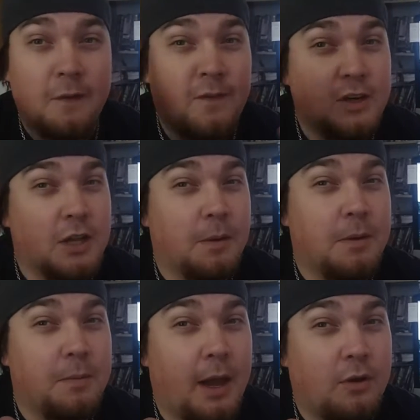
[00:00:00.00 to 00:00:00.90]
finished up
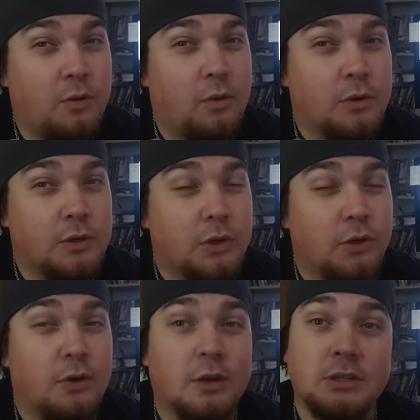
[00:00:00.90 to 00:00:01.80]
at about
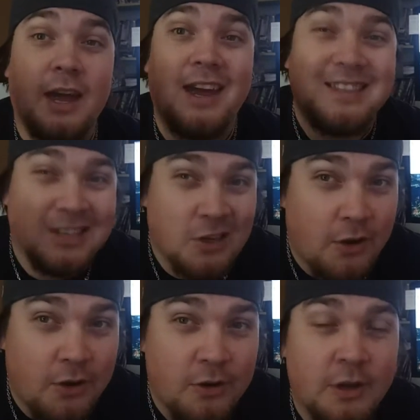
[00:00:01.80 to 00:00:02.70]
1:45 because I had to
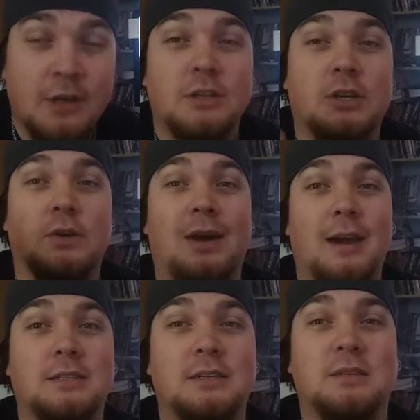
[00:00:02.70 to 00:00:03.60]
go to do a
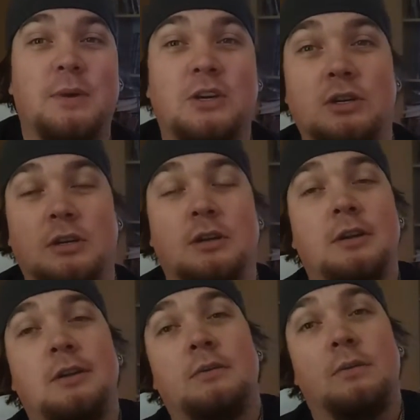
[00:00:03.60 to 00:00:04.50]
house inspection.
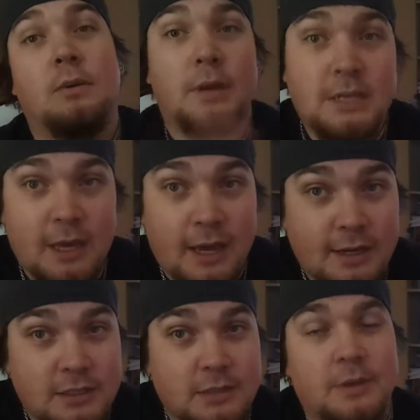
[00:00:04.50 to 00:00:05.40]
We went to the
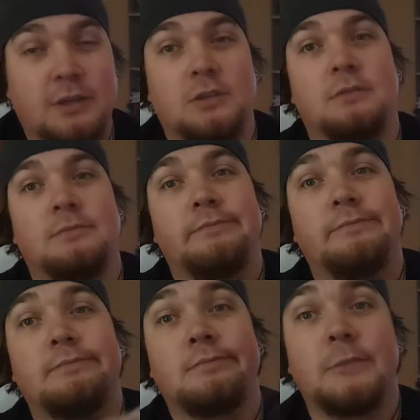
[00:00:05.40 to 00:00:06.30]
house inspection.
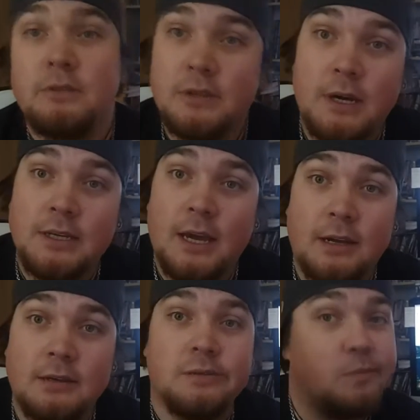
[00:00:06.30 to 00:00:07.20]
It was a nice
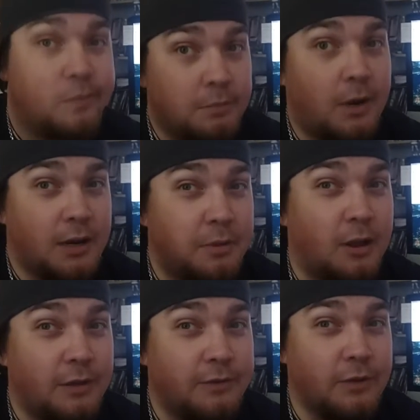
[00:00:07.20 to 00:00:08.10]
house. We might
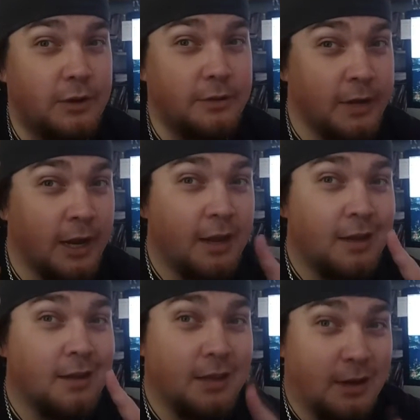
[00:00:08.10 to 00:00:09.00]
apply for it.
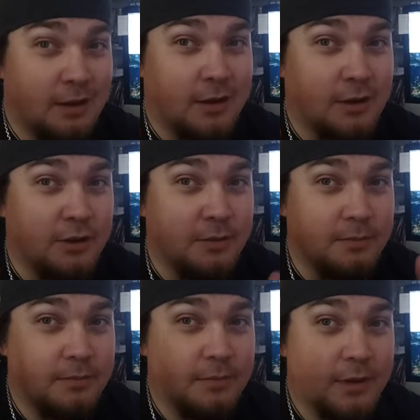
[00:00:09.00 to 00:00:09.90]
Then I got
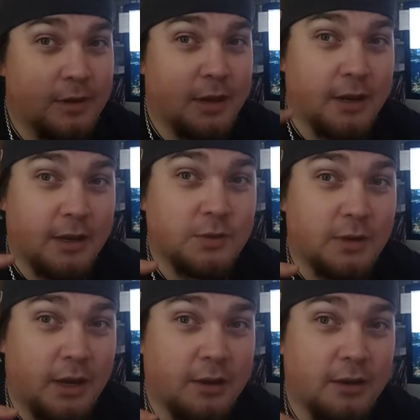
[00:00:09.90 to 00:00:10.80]
home, and guess
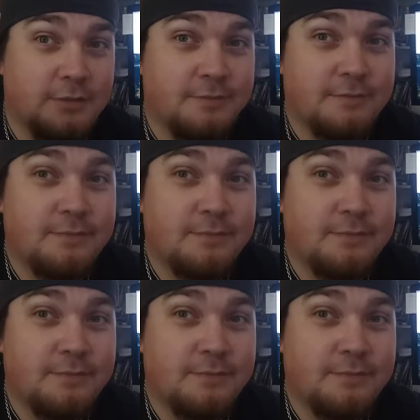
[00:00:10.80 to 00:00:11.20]
what I got?